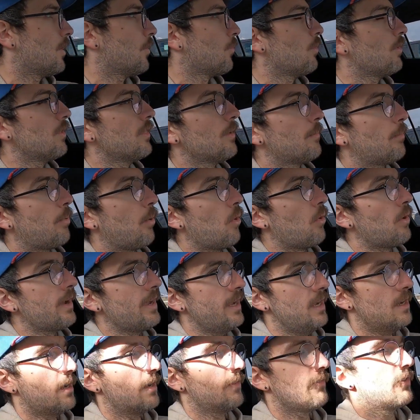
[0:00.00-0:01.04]
Well, the
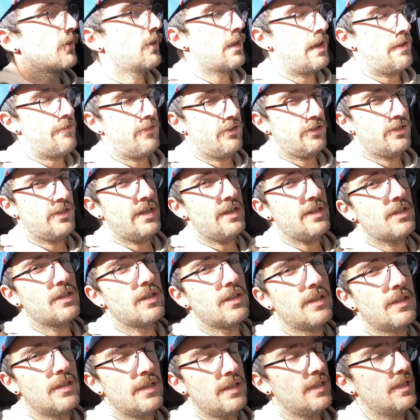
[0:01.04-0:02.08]
point of the
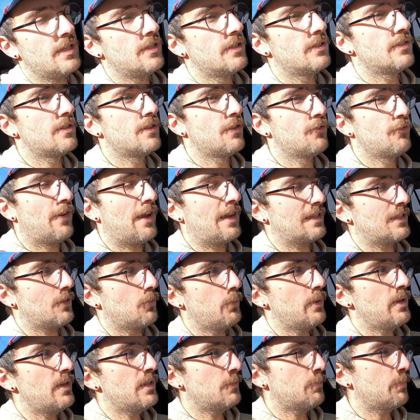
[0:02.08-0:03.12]
conversation is the fact that
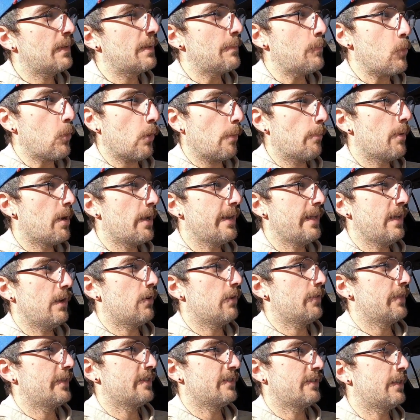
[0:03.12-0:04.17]
we spent more money
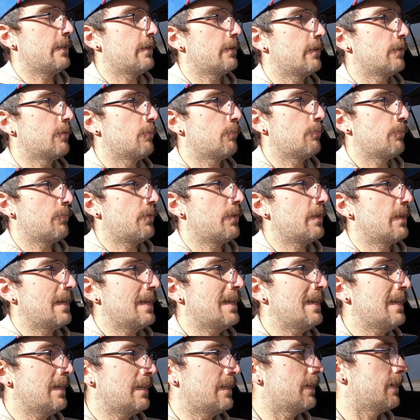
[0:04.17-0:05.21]
on this dinner than
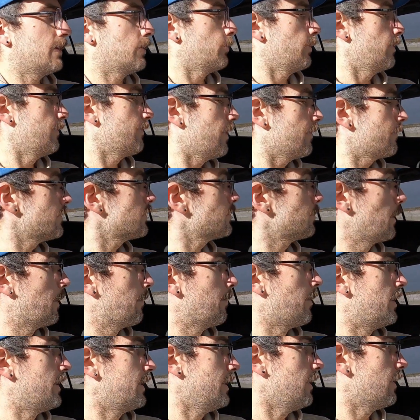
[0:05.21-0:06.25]
any dinner we've ever
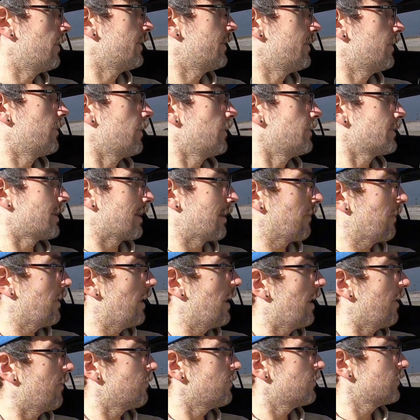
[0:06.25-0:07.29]
spent money on in our entire
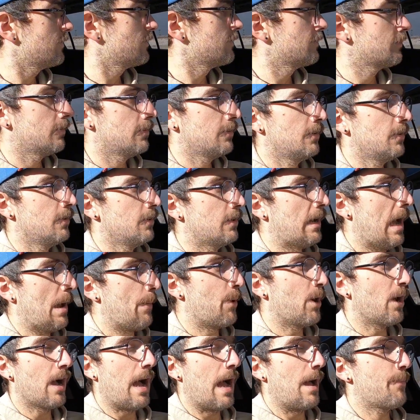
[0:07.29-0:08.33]
lives.
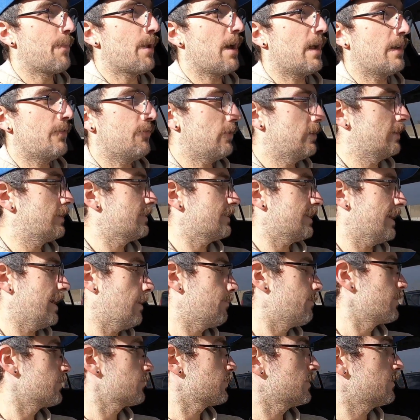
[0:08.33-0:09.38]
I'm not even going to say how
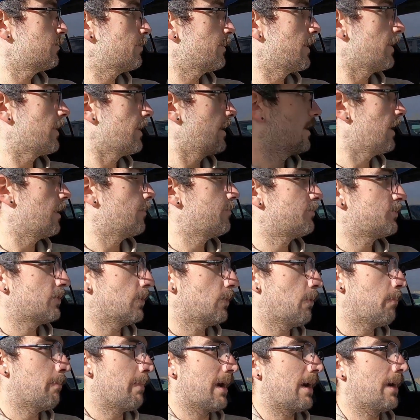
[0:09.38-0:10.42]
much we spent on it. I'm
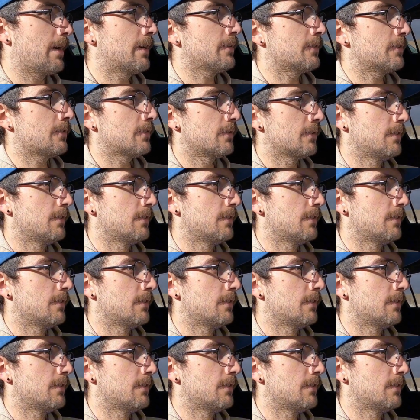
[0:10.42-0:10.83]
so embarrassed.